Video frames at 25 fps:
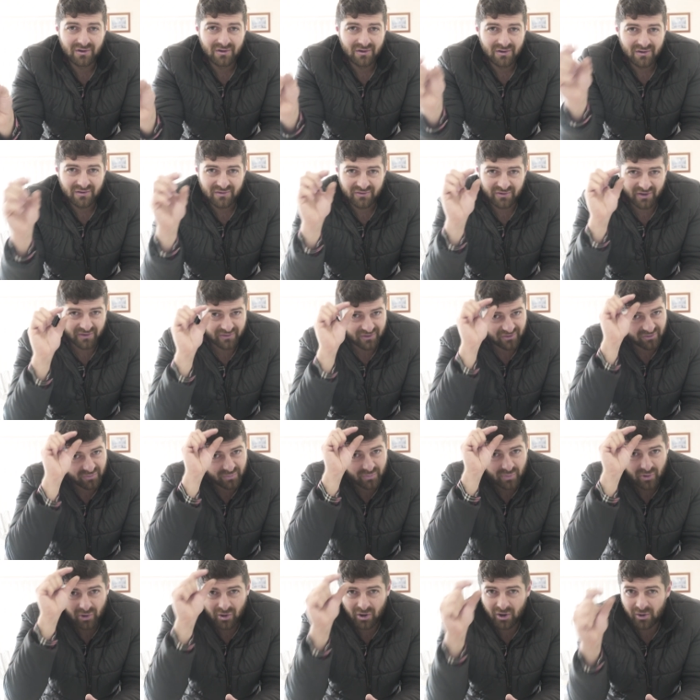It's like this
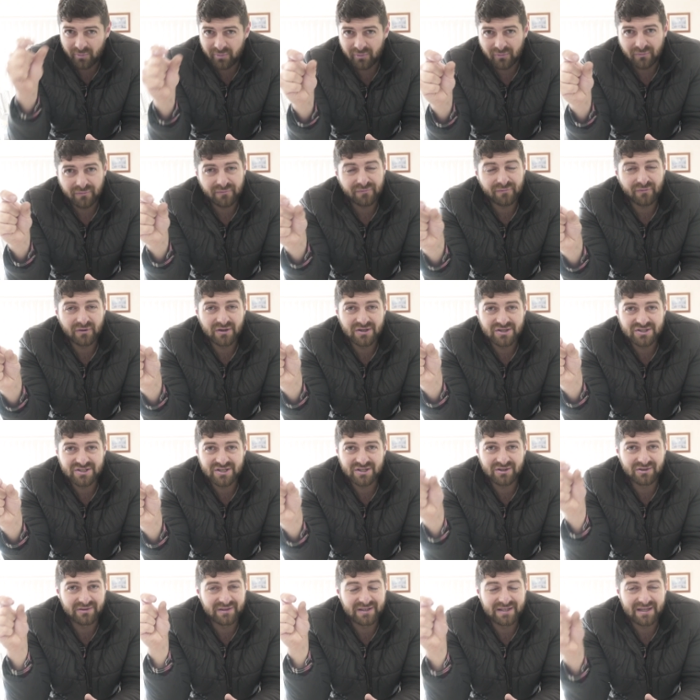purple fringing
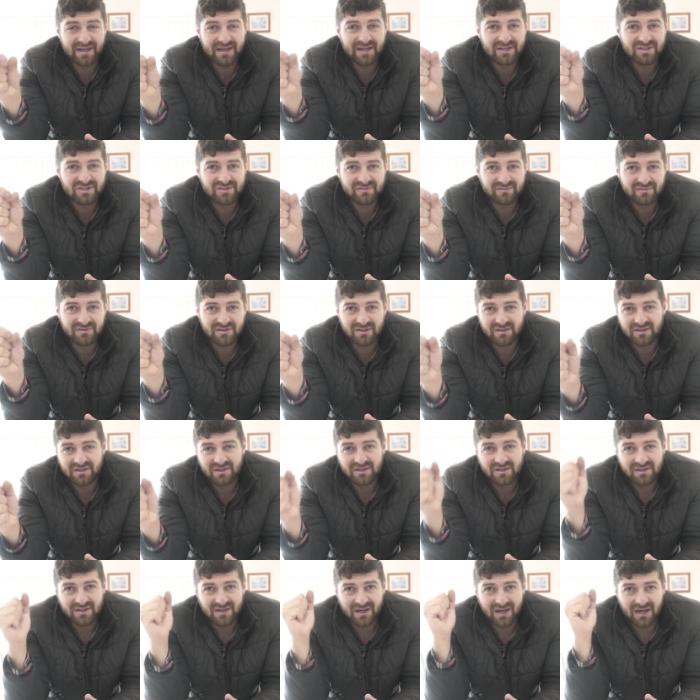on the edge of it,
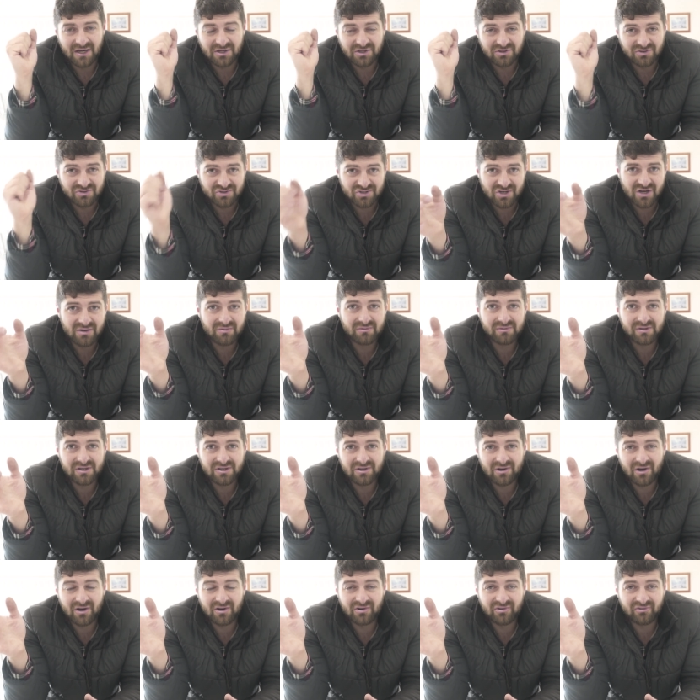and you generally
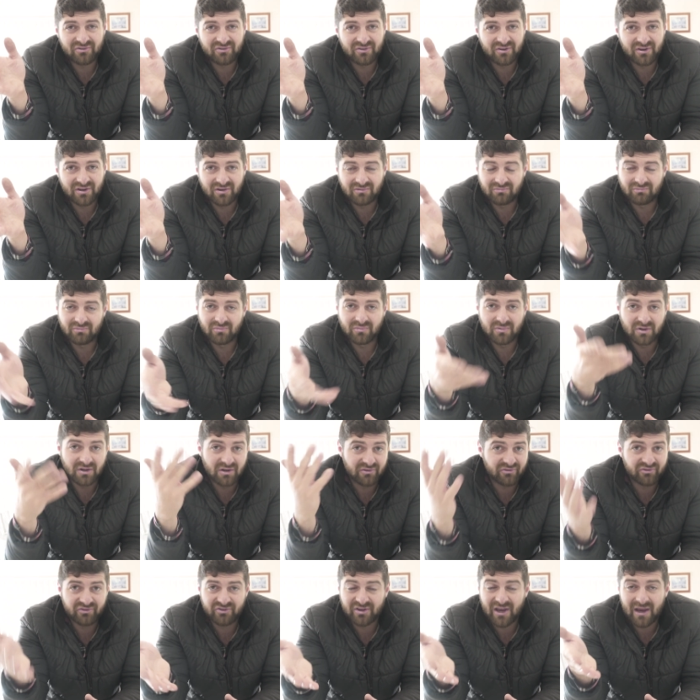notice it.
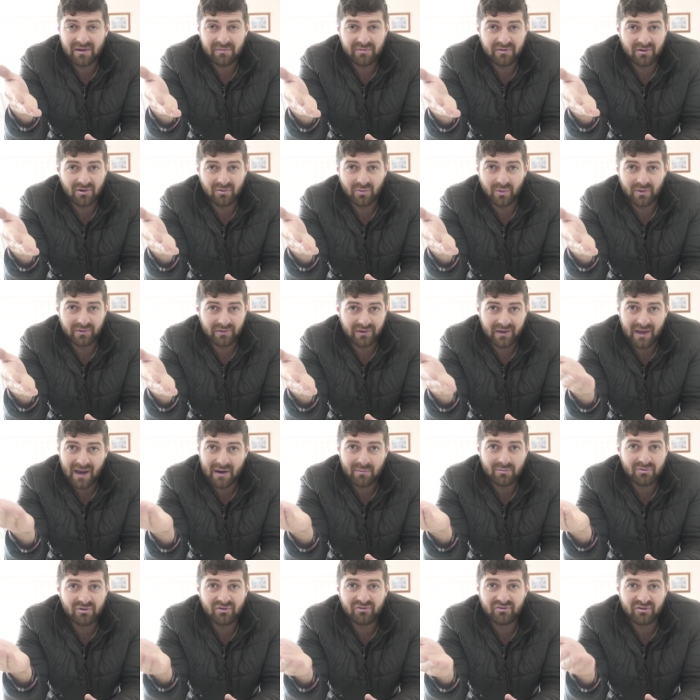Same thing on
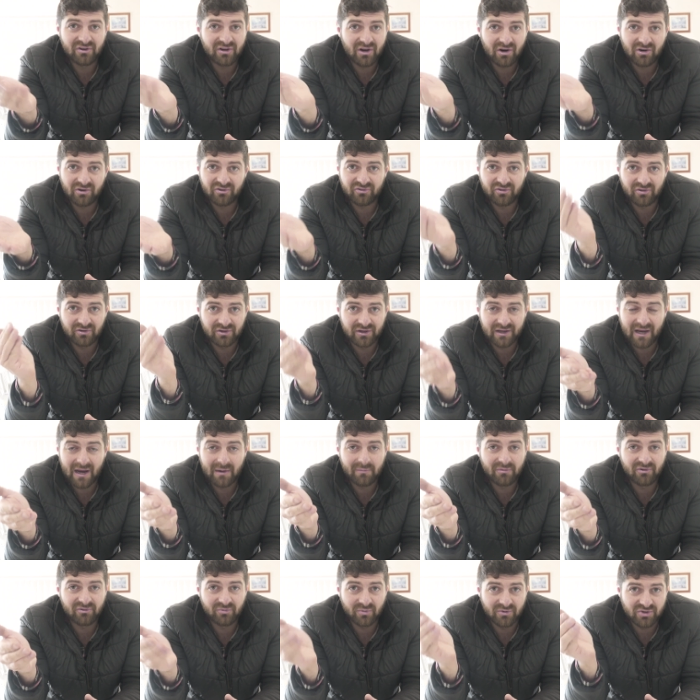cameras. You notice on
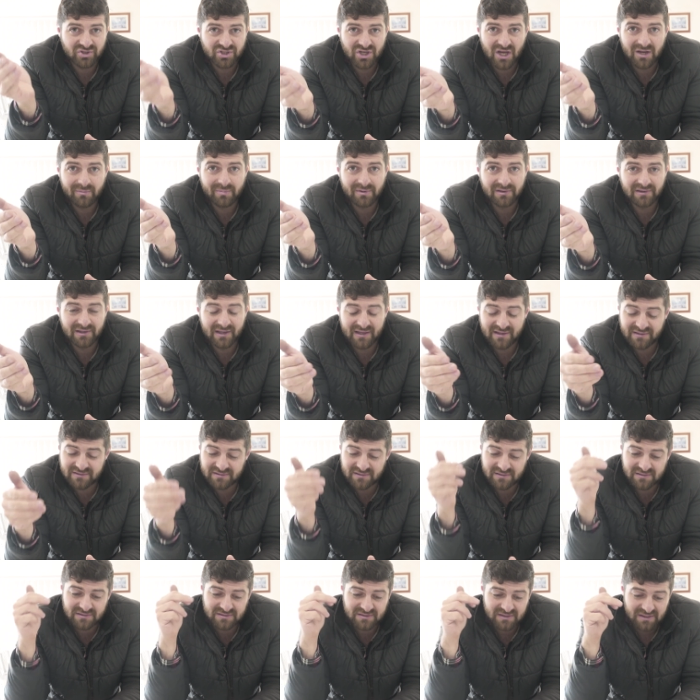cameras with cheaper
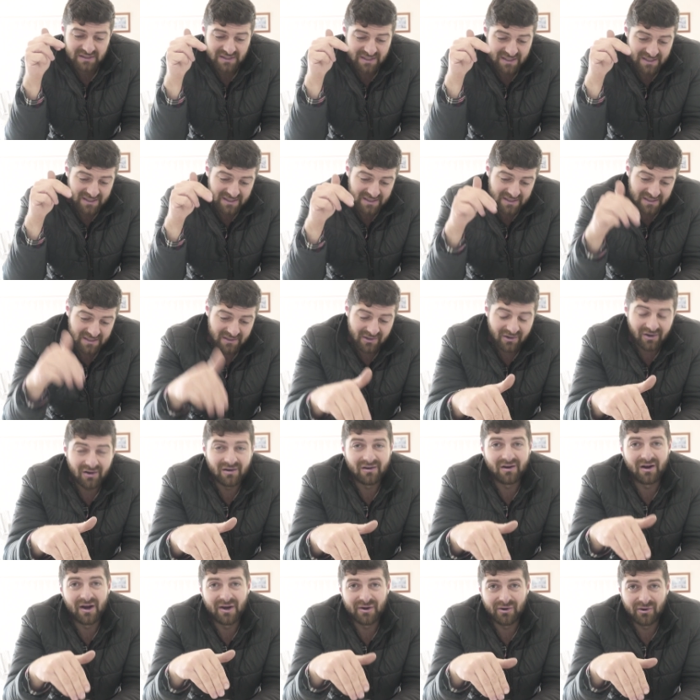lenses.
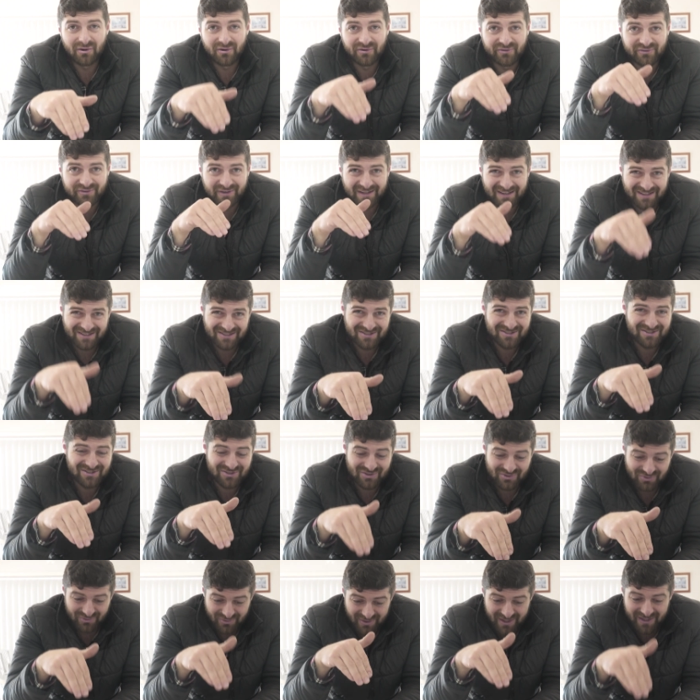I noticed it
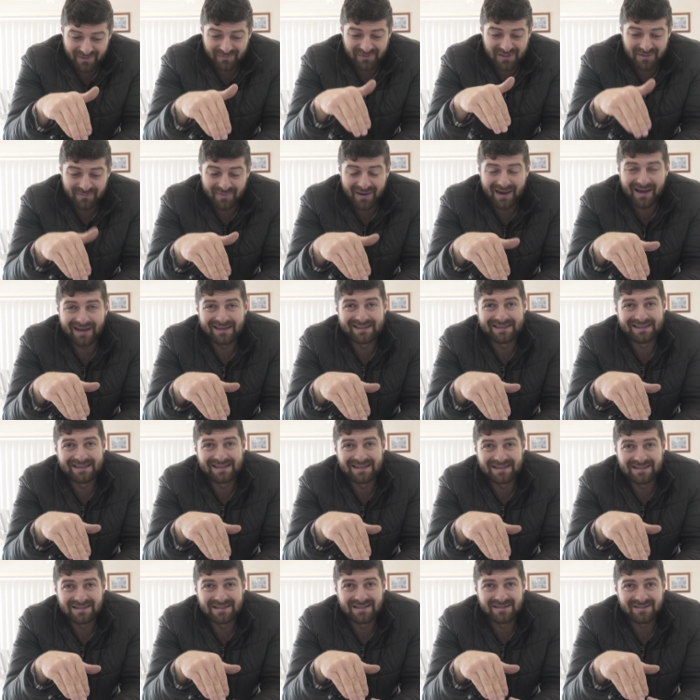extremely badly
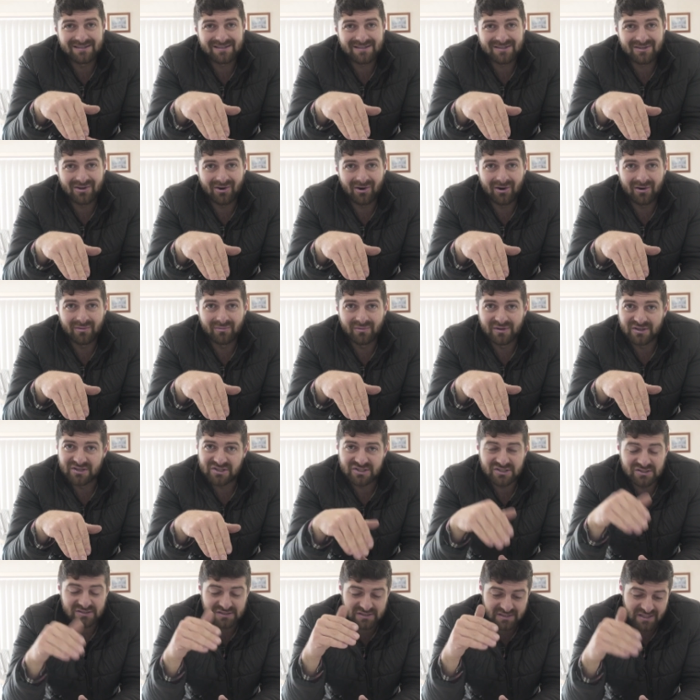in this scope,
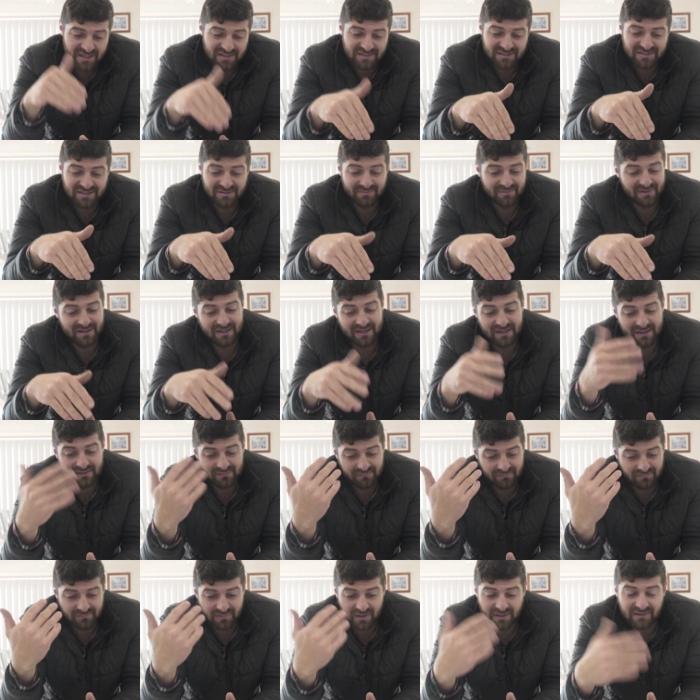which says to
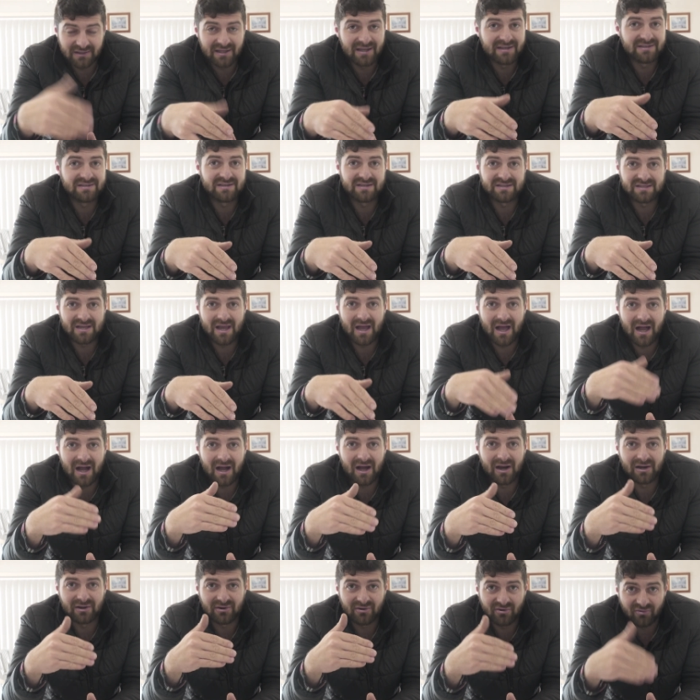me the lenses
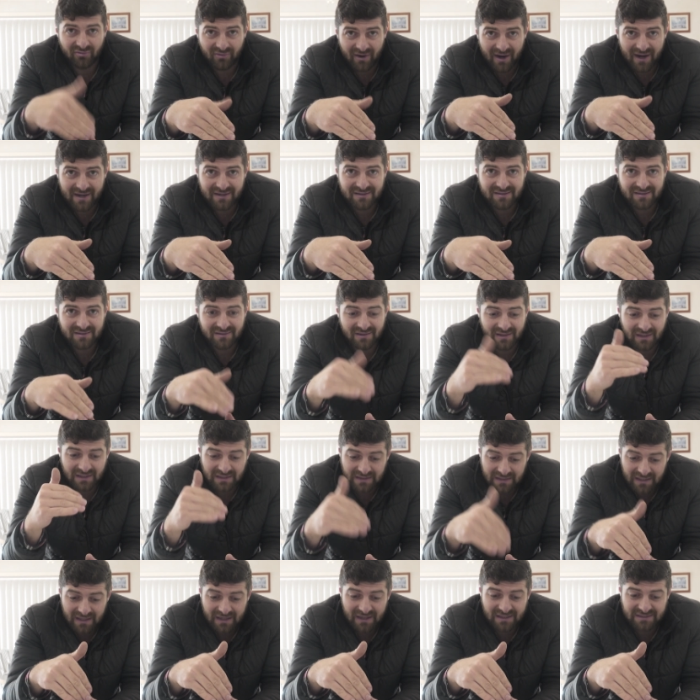aren't great. The
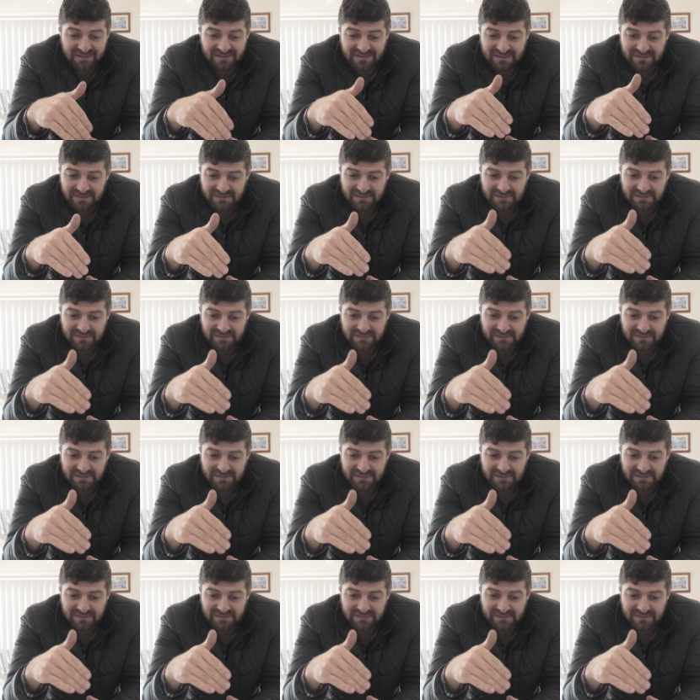glass